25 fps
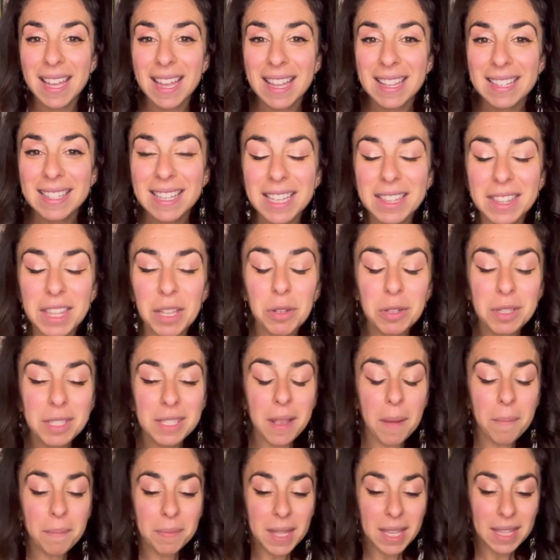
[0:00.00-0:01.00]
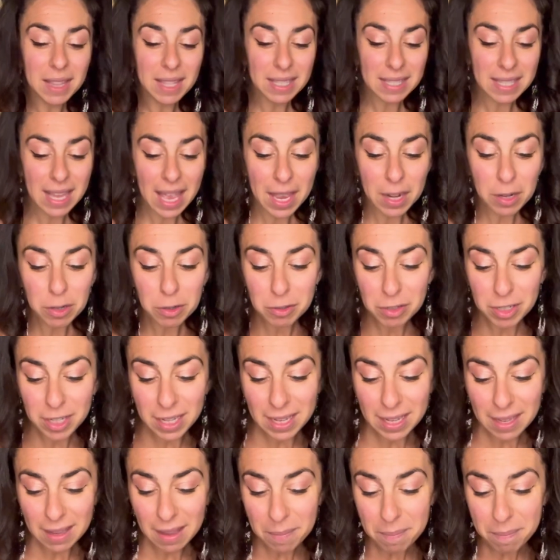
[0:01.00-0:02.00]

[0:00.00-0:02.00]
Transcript: It's like there's something this energy